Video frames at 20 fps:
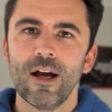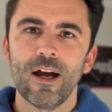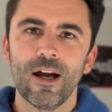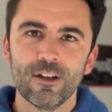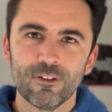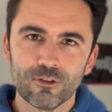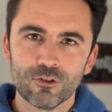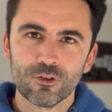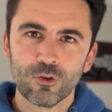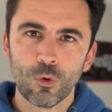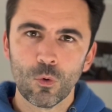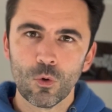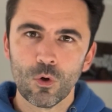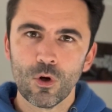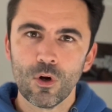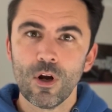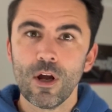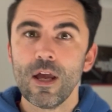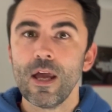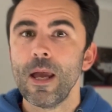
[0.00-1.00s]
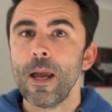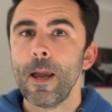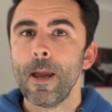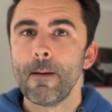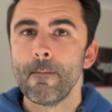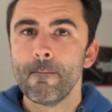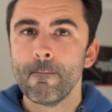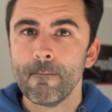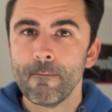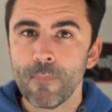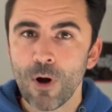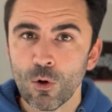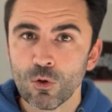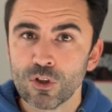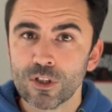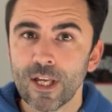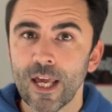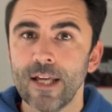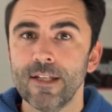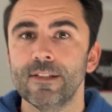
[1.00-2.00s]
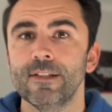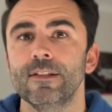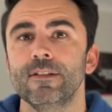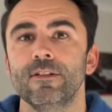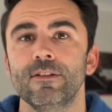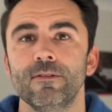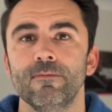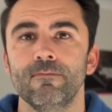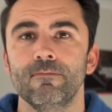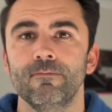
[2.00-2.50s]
and taller in most cases.